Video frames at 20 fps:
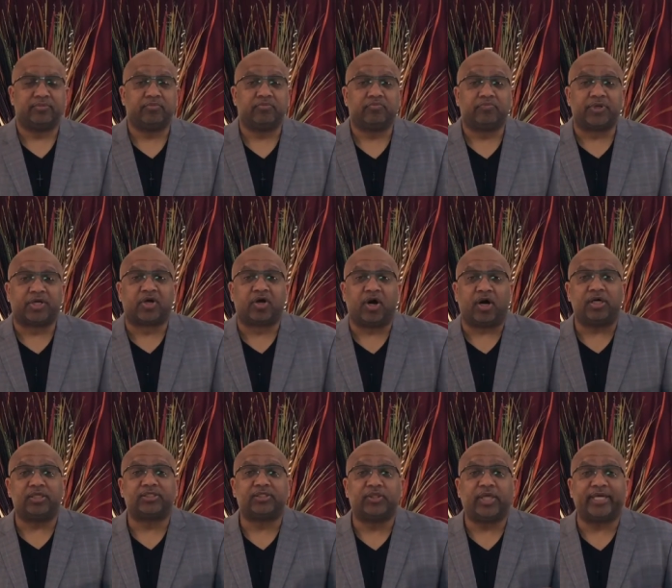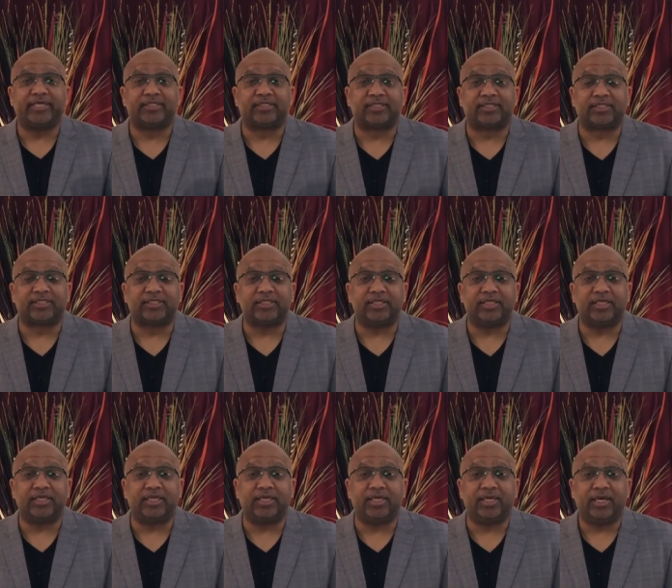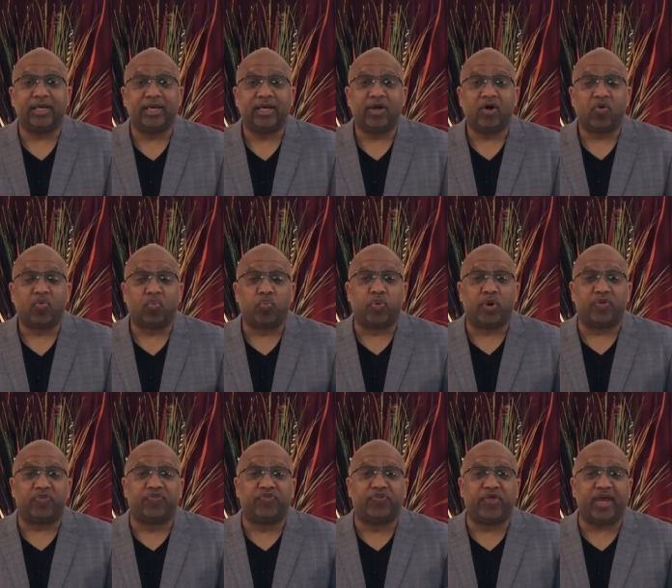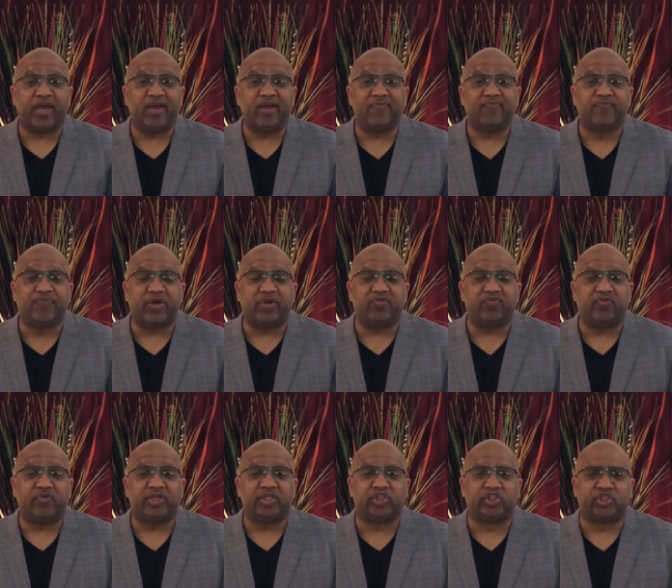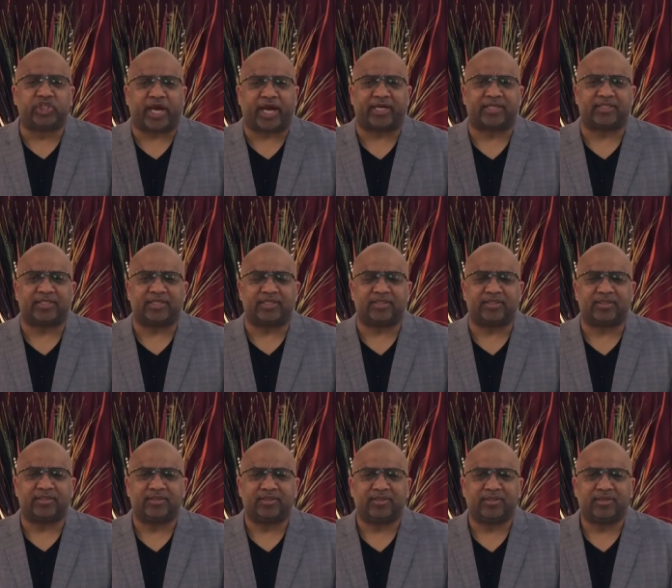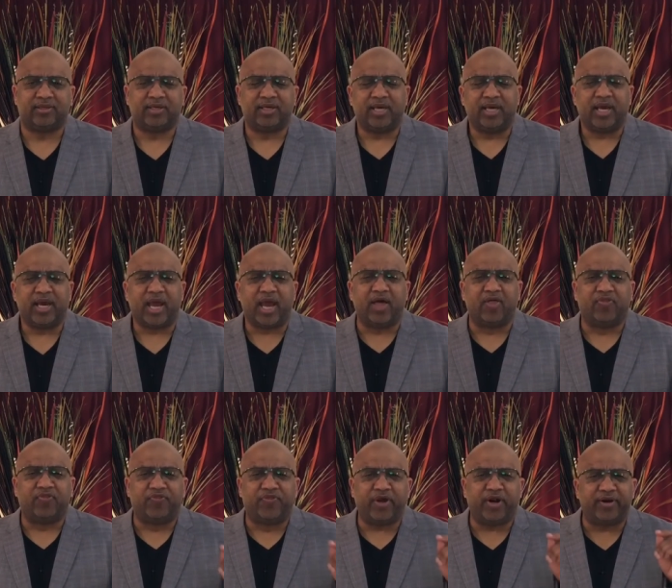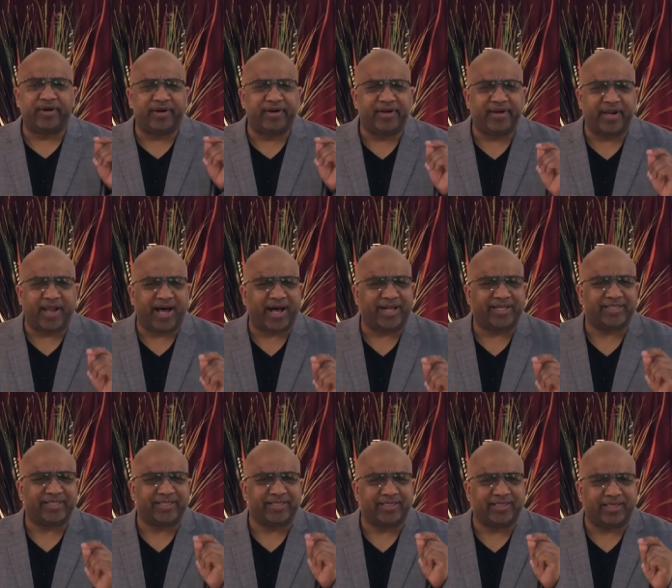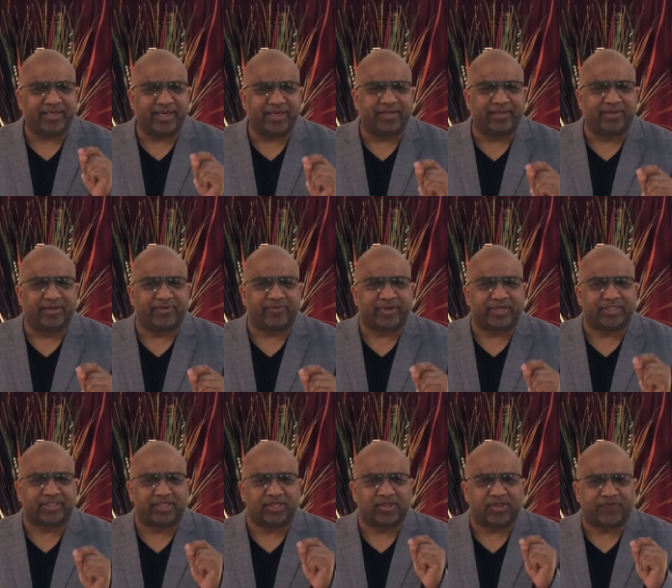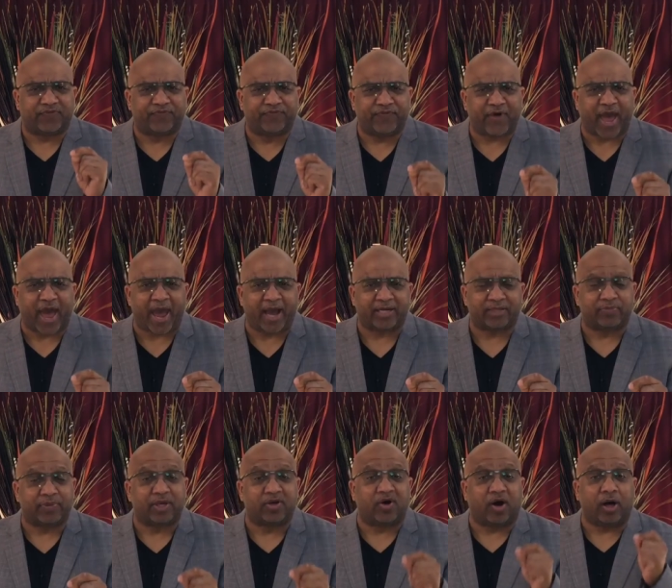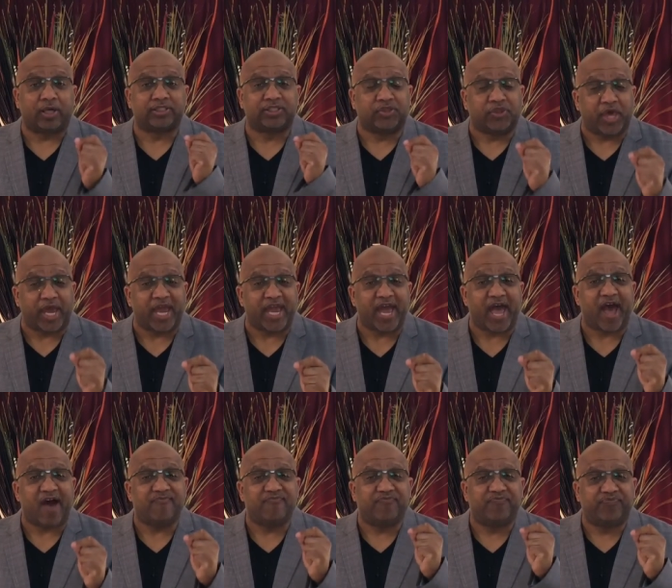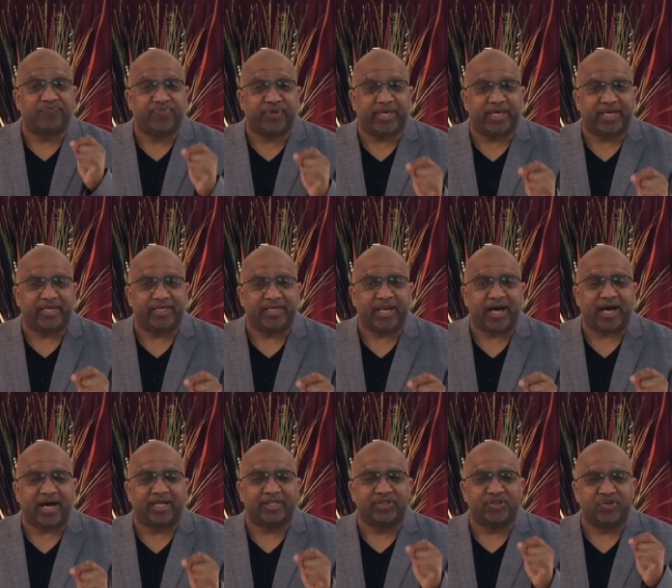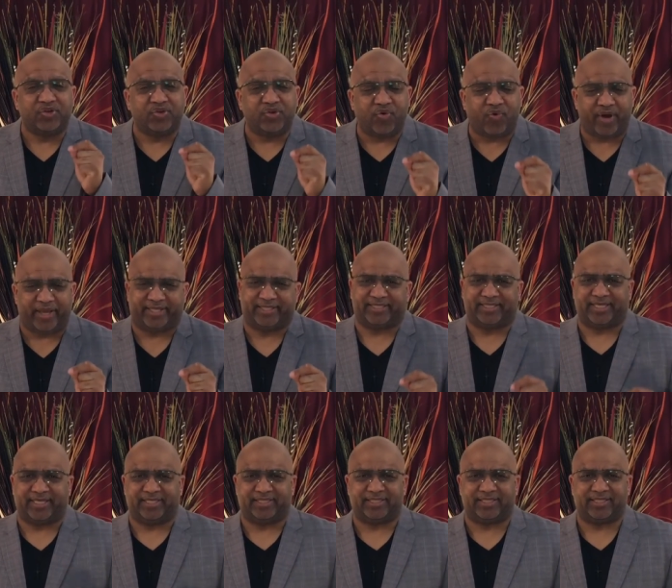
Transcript: because they see where they've been rejected and they're not ignorant to the fact because they have been anointed.